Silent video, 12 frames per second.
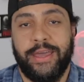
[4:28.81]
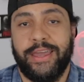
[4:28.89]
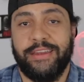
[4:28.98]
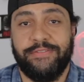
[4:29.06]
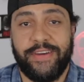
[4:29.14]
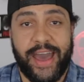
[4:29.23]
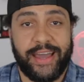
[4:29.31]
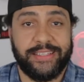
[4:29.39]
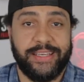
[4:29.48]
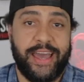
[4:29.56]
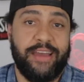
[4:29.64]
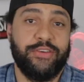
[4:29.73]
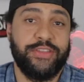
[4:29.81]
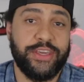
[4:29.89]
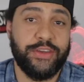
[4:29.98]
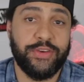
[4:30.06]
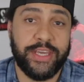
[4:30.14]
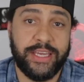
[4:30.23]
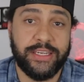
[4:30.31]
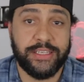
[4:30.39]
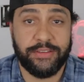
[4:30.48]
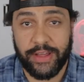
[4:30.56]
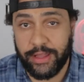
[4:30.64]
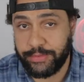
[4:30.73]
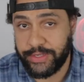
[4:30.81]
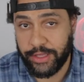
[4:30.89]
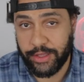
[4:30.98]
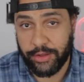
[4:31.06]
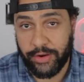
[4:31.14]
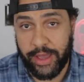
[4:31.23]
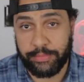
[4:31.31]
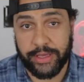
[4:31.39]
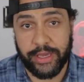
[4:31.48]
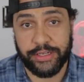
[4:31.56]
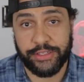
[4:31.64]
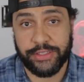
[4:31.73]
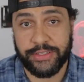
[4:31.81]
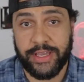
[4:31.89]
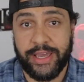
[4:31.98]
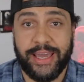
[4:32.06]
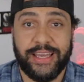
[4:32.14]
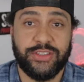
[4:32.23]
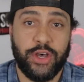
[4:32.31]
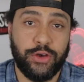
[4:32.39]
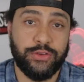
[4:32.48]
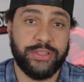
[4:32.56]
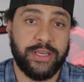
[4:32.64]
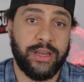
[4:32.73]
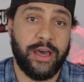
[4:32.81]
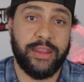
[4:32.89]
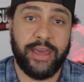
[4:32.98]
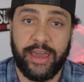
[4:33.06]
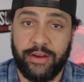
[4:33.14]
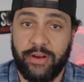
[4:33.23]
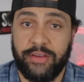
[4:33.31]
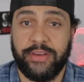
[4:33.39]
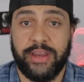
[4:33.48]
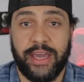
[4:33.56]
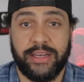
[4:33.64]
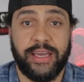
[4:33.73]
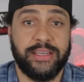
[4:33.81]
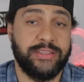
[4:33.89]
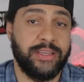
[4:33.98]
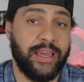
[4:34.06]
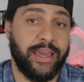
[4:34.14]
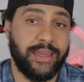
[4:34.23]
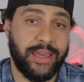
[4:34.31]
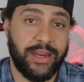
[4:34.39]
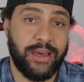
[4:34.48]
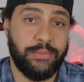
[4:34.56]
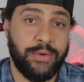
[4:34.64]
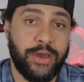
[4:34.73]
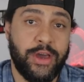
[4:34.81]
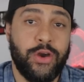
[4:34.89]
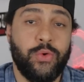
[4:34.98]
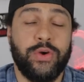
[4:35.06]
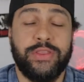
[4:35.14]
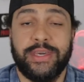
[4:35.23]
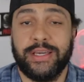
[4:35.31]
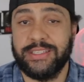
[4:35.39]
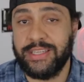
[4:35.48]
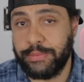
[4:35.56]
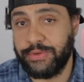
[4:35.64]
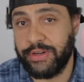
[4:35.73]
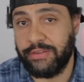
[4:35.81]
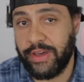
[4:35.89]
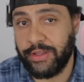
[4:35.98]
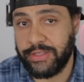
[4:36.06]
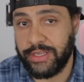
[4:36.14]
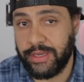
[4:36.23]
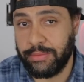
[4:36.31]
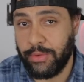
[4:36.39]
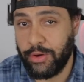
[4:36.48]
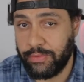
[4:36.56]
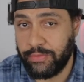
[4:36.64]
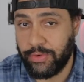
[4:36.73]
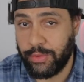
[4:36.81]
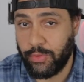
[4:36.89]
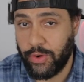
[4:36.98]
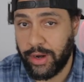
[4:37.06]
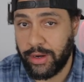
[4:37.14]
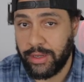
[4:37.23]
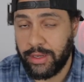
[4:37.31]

In fact, everything you need to develop cellular applications is hosted on the NRF Connect SDK GitHub, with the exception of LTE modem firmware,